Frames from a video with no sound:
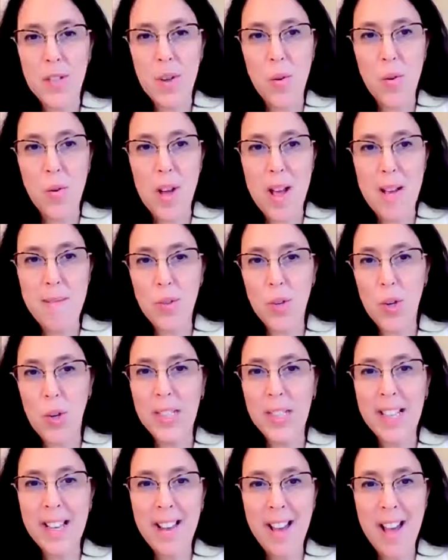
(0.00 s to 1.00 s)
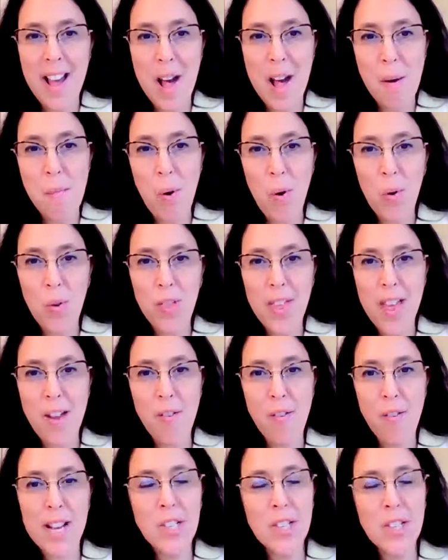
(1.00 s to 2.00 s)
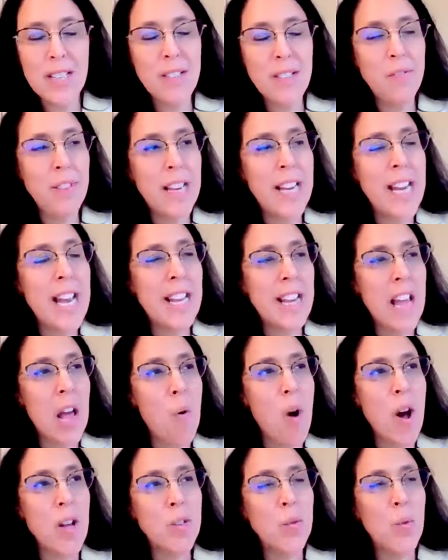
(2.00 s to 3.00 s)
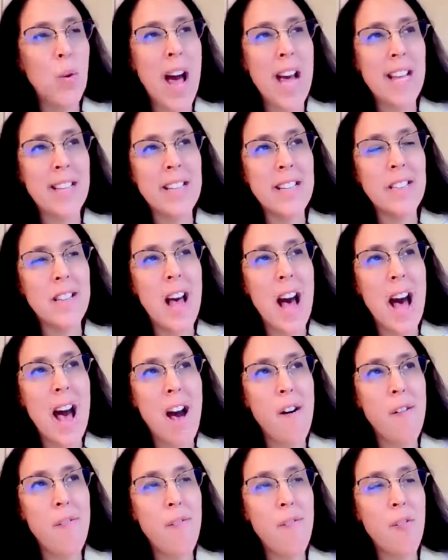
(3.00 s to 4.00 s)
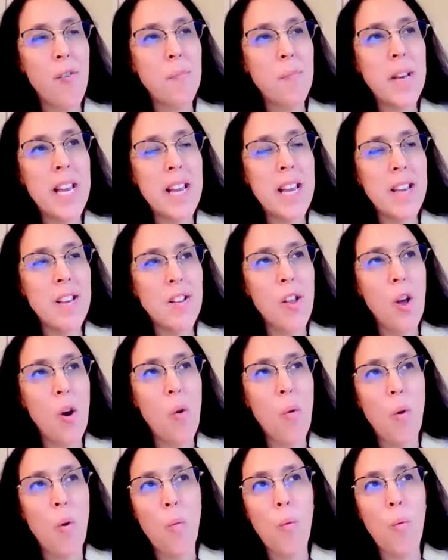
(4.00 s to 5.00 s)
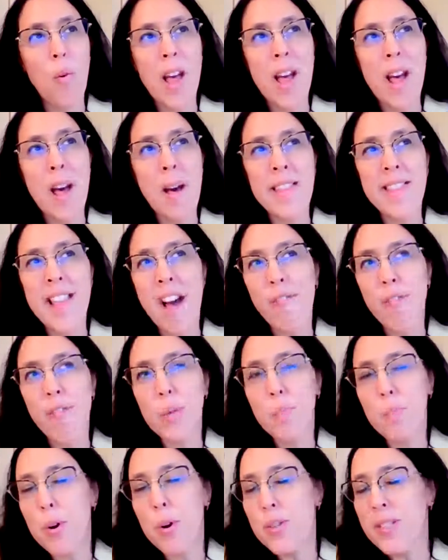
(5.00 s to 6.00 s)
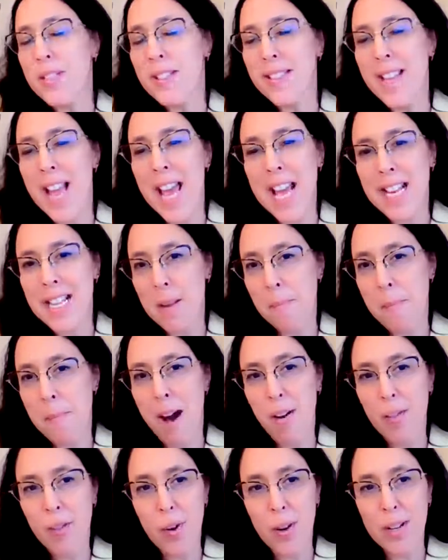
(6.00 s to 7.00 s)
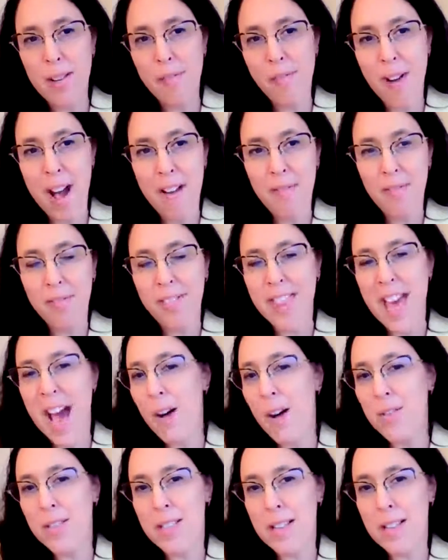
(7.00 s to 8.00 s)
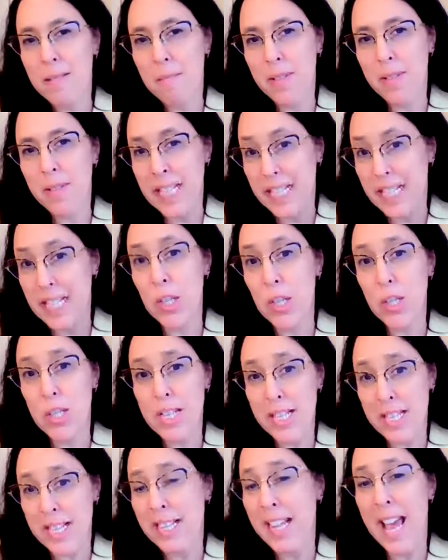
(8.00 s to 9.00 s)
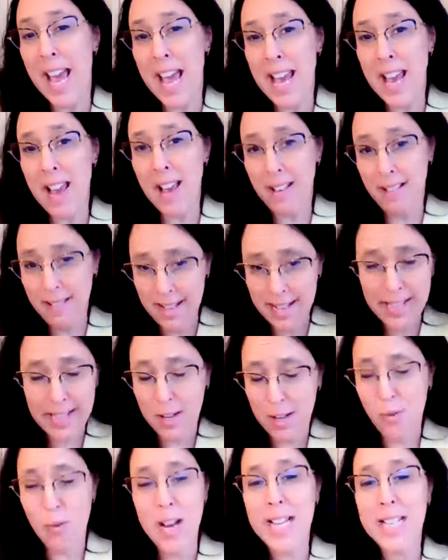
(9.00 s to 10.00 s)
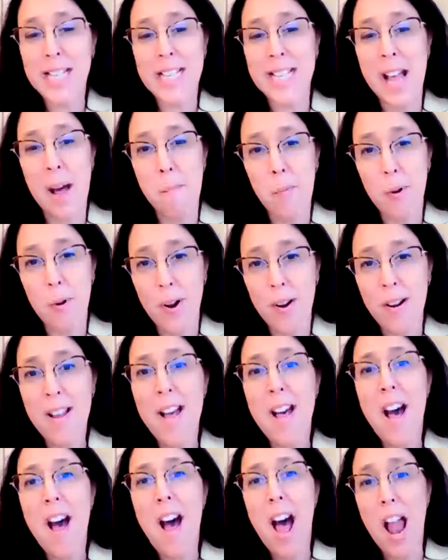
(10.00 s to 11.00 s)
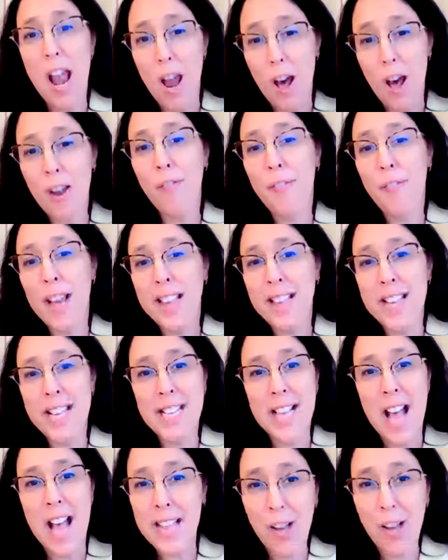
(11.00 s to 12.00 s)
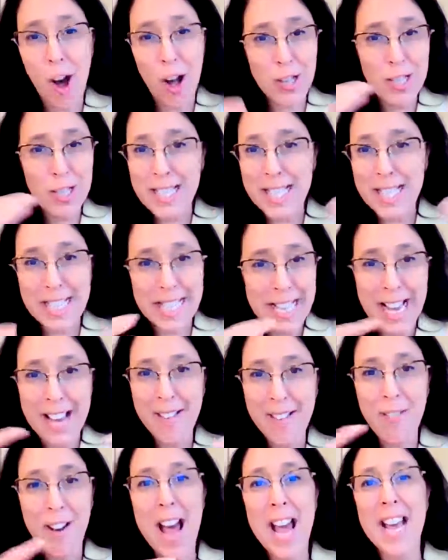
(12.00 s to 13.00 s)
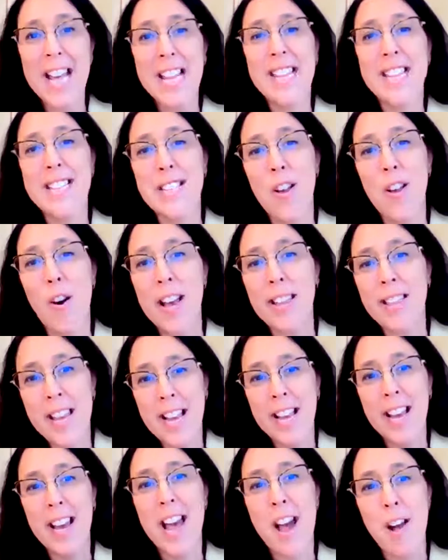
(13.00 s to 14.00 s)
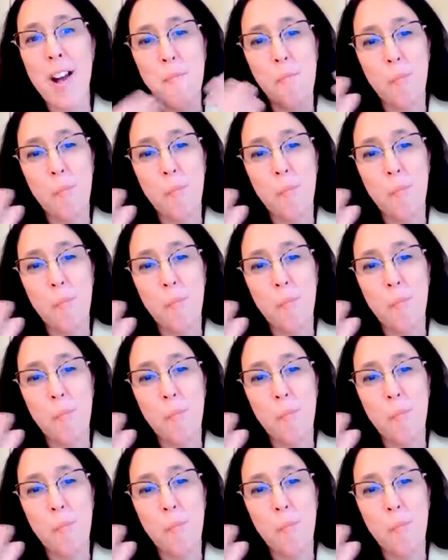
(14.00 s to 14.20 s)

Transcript: So I'm joining both Rachel and Vicky, and I want to add that for me, you know, an average person takes about 35,000 decisions a day. It's a crazy number. A lot of it is unconsciously, right? So I think